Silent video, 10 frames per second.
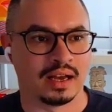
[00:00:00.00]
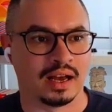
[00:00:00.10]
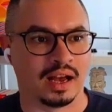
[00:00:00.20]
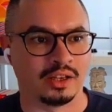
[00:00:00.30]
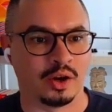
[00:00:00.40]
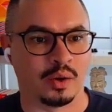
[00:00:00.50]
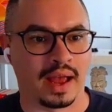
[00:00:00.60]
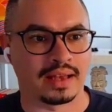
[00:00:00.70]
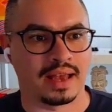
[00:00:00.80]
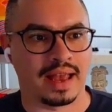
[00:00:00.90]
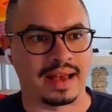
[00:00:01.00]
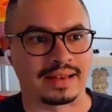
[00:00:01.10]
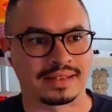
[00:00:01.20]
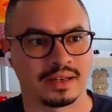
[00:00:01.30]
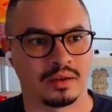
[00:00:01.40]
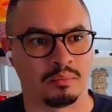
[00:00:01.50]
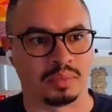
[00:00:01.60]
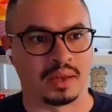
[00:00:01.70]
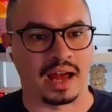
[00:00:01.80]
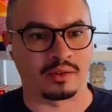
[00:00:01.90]
As the
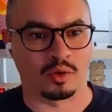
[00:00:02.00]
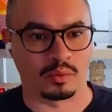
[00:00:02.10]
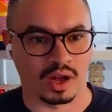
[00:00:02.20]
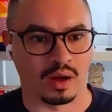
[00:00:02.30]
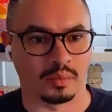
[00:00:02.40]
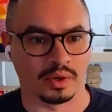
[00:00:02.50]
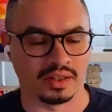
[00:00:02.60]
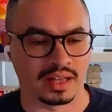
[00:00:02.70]
platform company,